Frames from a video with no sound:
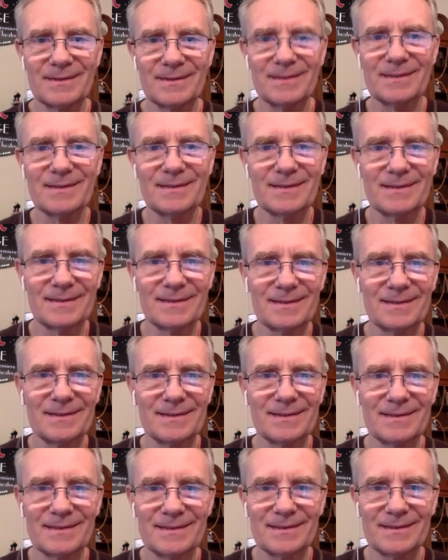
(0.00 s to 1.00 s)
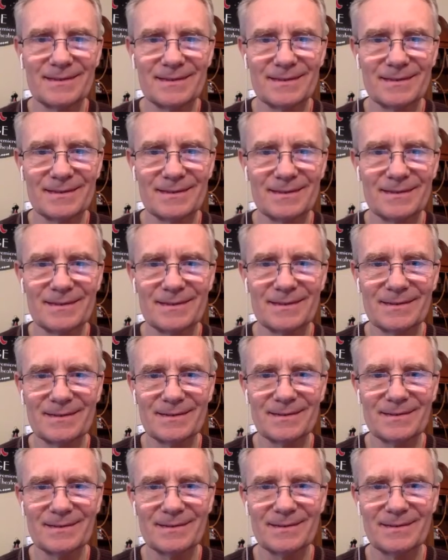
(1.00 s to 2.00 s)

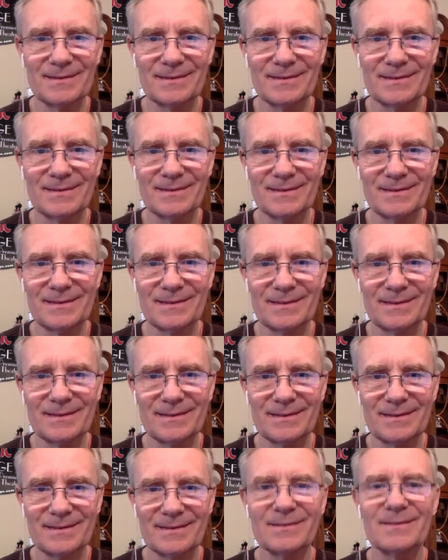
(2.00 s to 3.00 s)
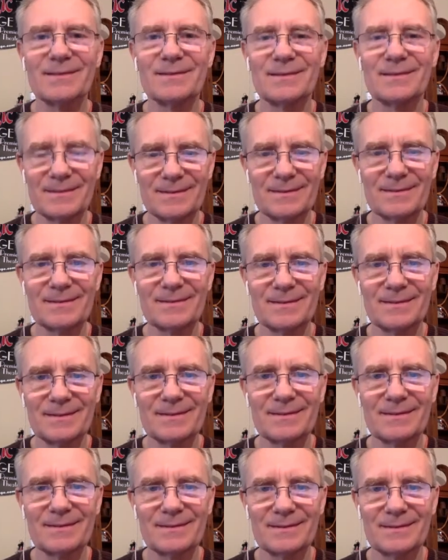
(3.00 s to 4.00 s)

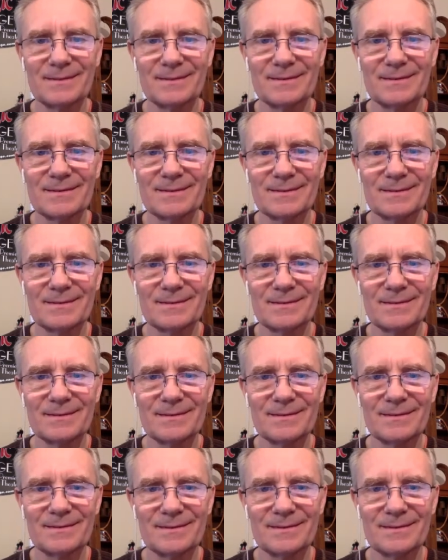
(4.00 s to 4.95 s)
(silent)